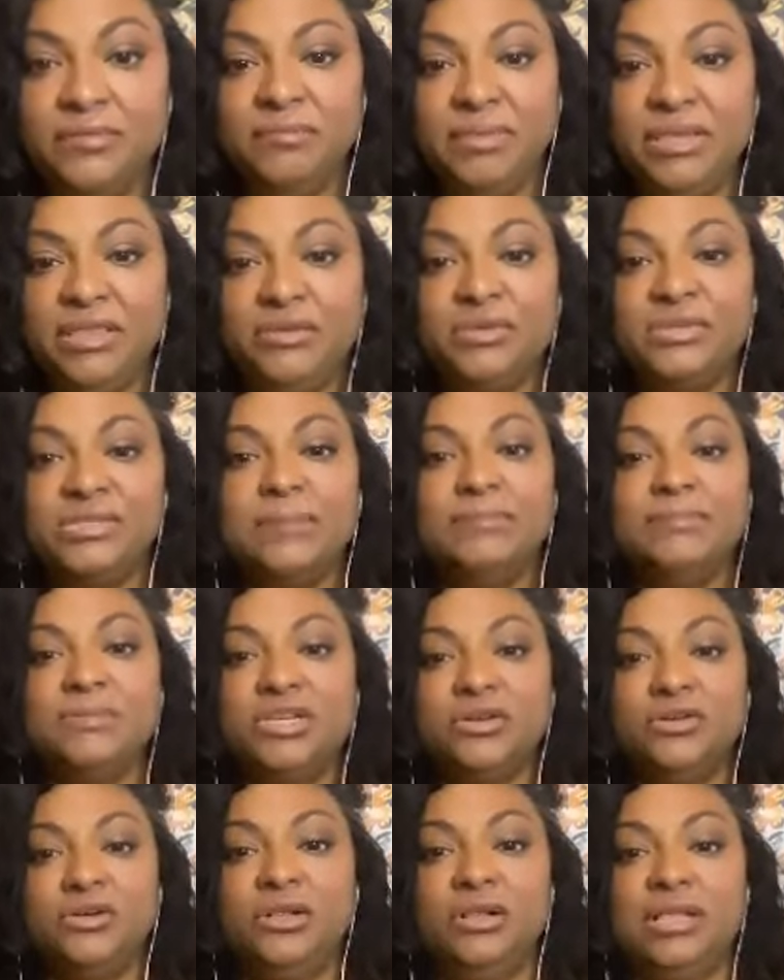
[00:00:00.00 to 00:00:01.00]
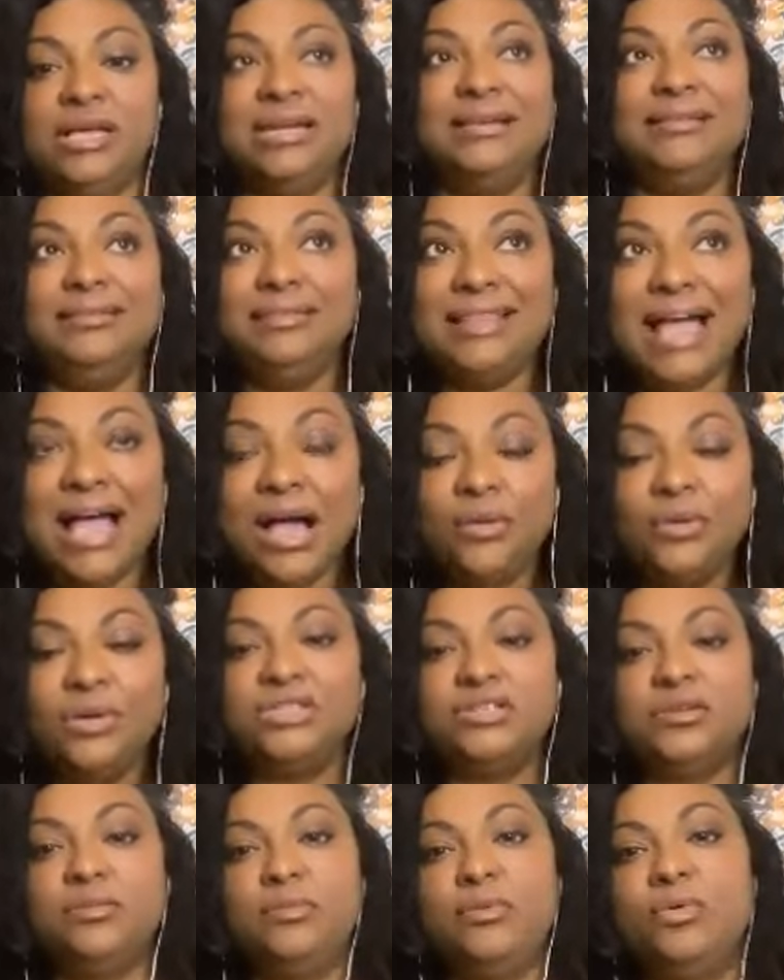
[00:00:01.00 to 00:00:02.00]
Be the receptacle and allow
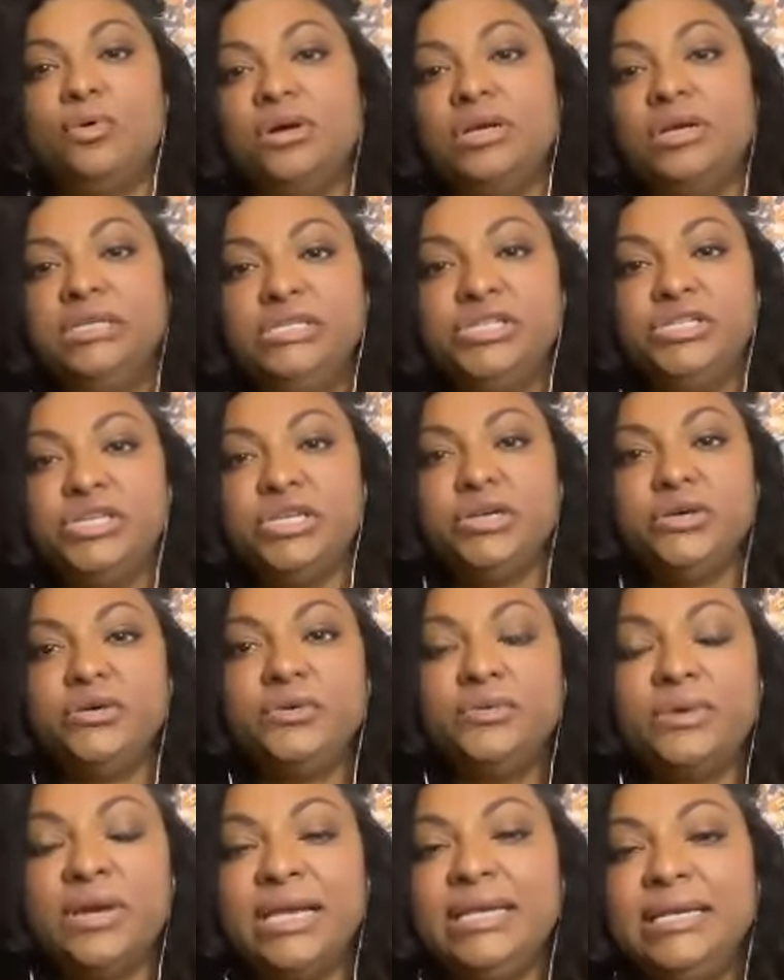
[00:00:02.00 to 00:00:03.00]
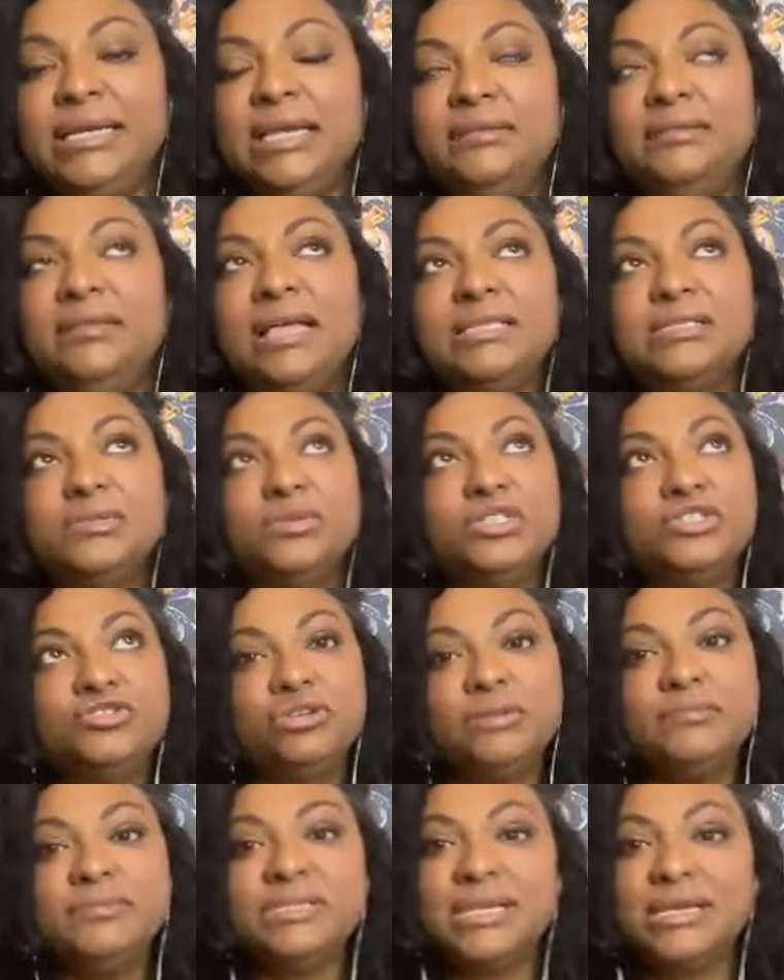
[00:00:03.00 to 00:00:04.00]
it to pour into you, right? And that's what
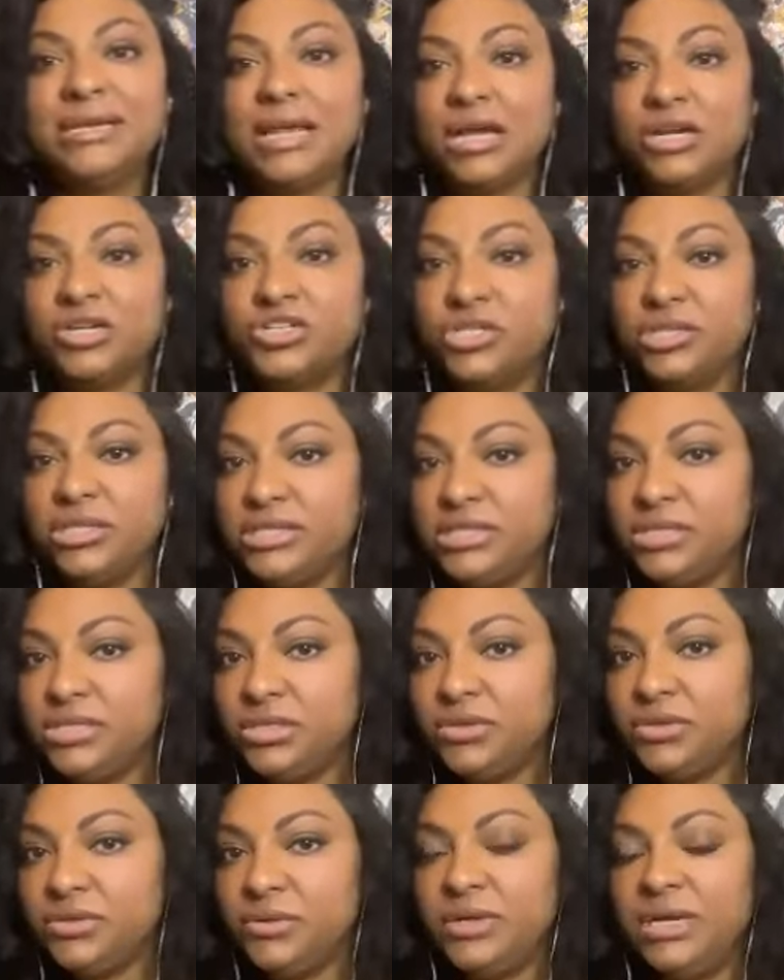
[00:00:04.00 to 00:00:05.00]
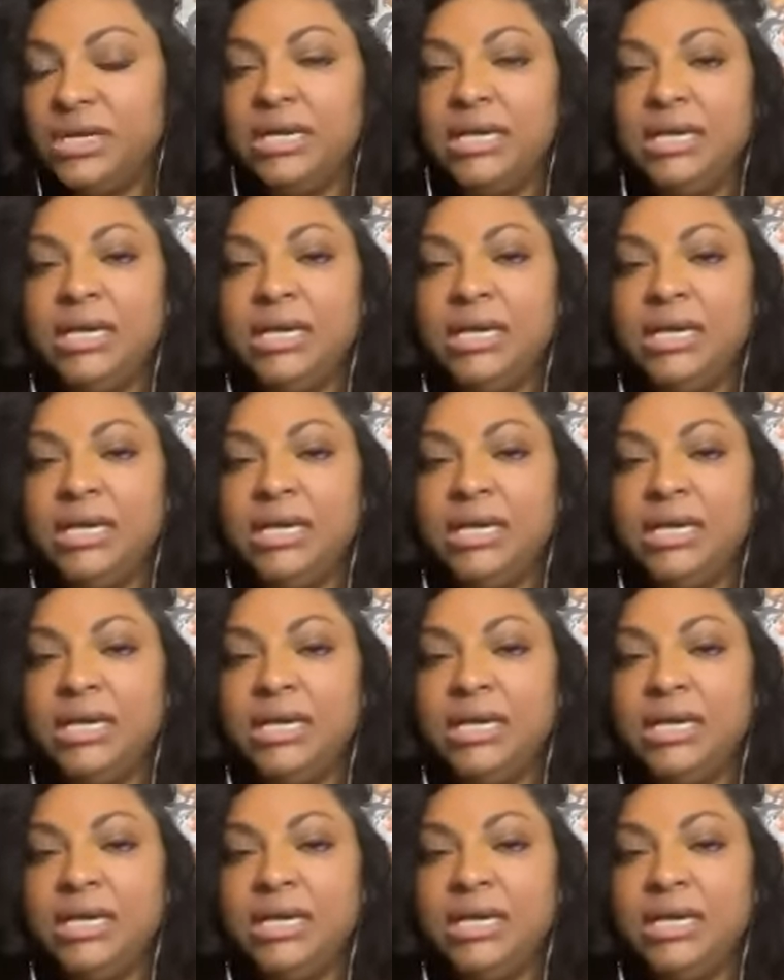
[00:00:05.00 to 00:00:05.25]
dreams can actually do.